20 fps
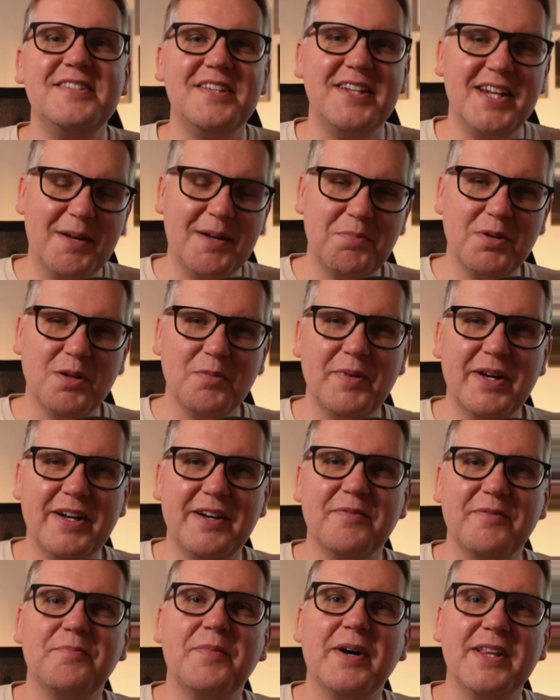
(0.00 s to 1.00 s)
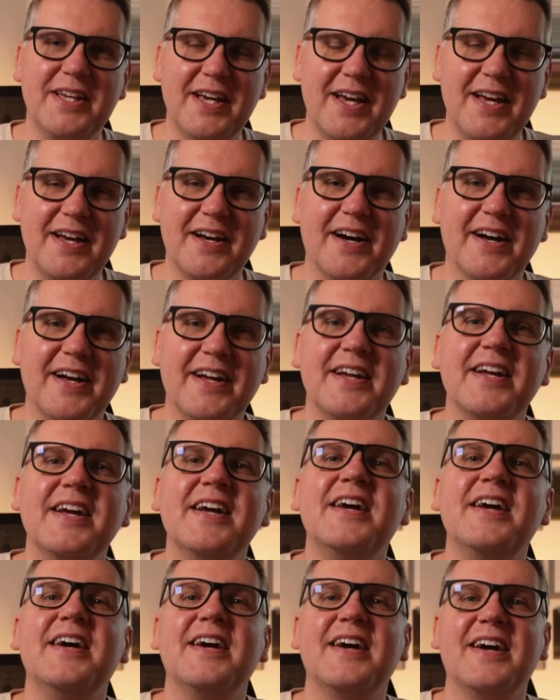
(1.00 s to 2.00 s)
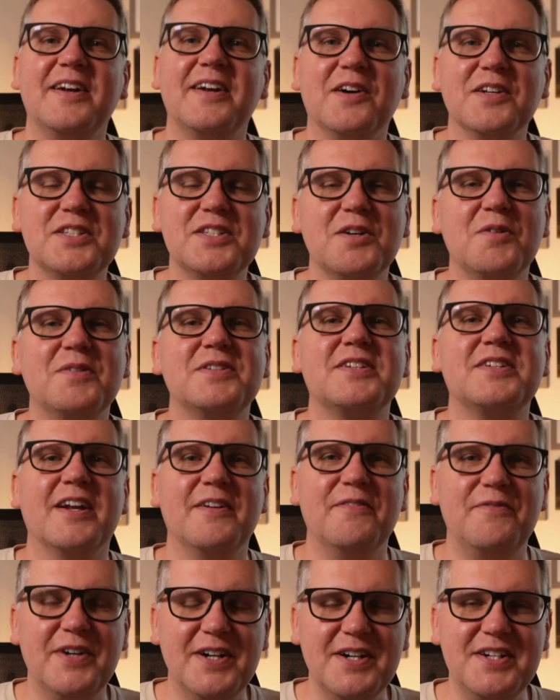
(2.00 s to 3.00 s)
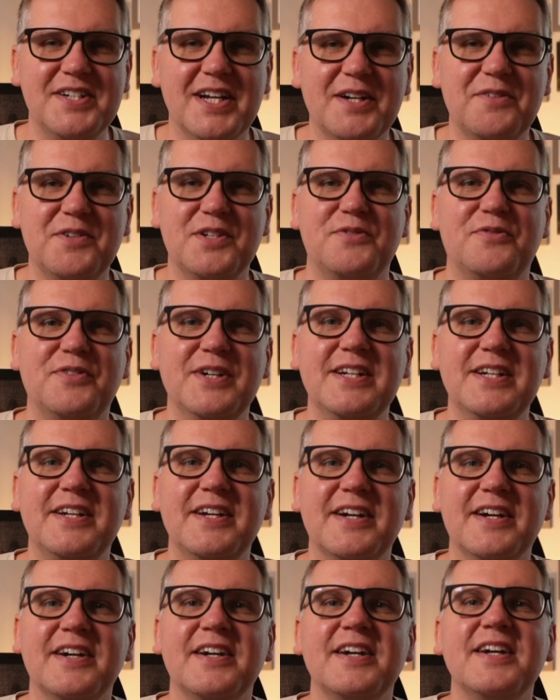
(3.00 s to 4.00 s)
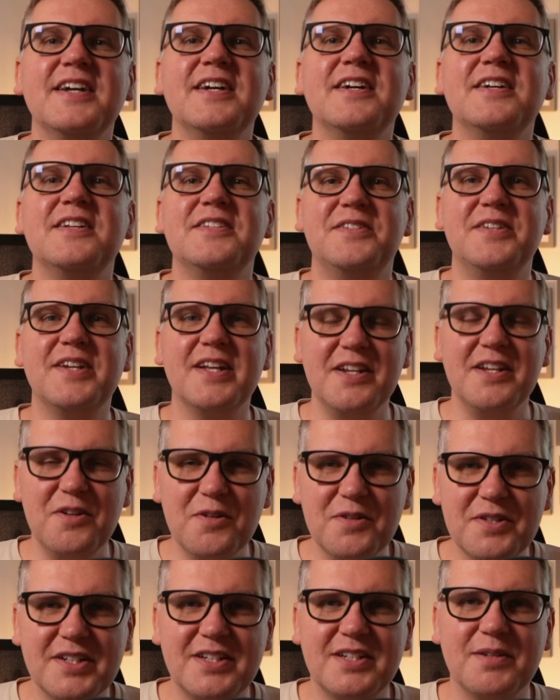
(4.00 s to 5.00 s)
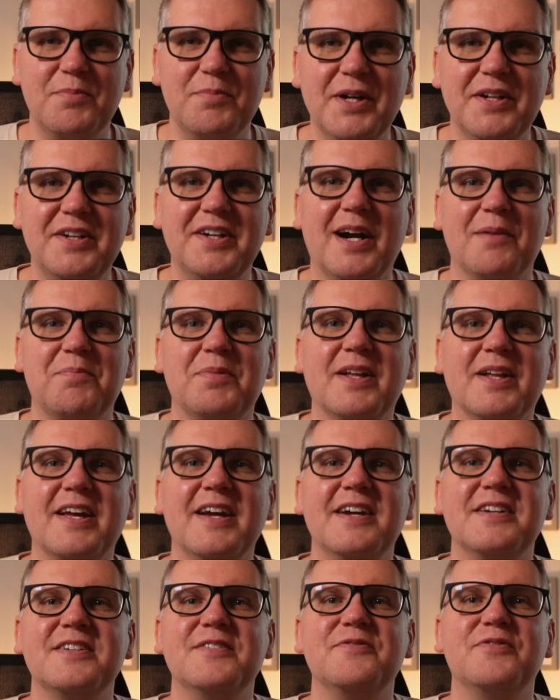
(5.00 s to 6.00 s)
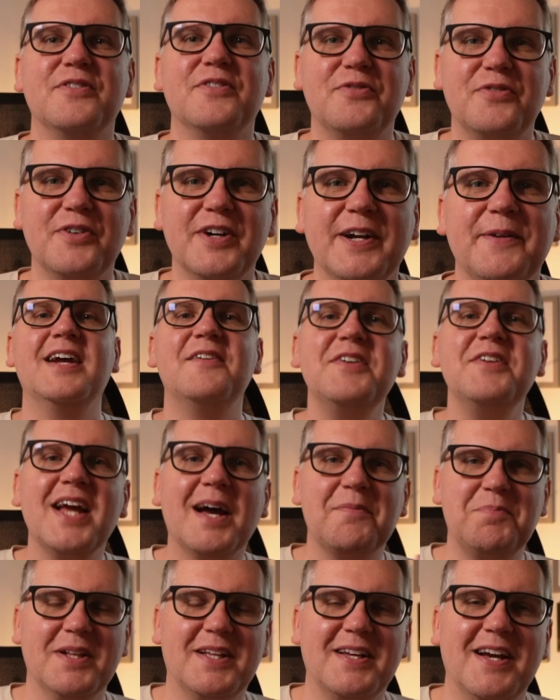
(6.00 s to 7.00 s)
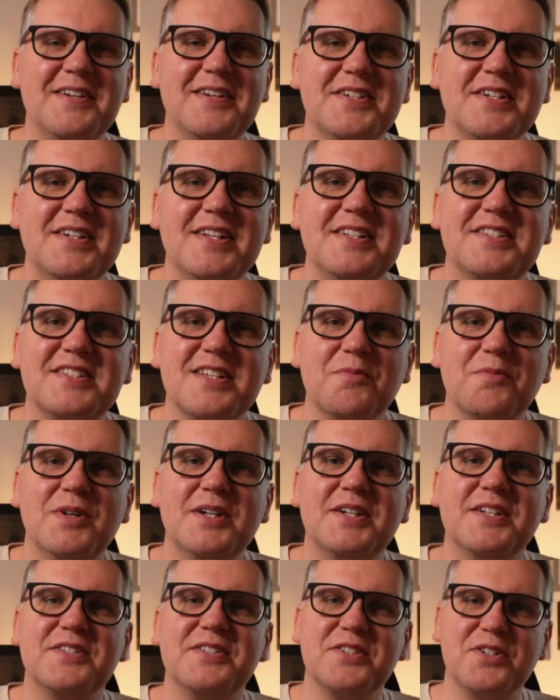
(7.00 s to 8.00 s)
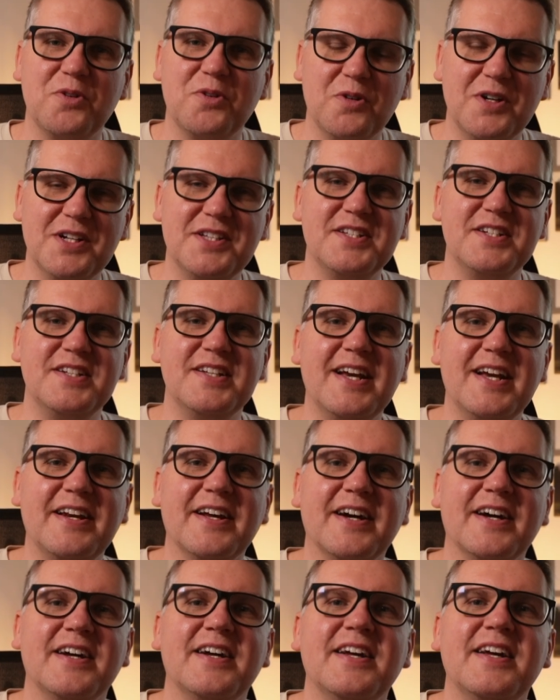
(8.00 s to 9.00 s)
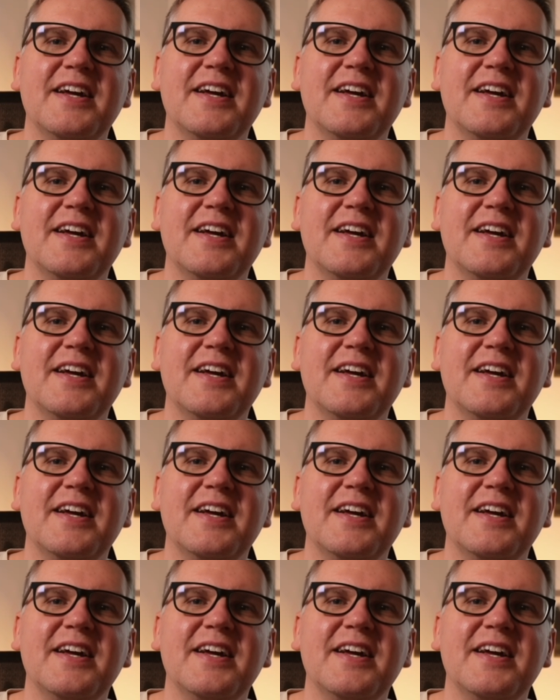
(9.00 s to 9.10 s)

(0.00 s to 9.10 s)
easy to implement by the A I. And also, it's got a very generous free tier. You can use it to build your application for free. And every application needs somewhere to store its data.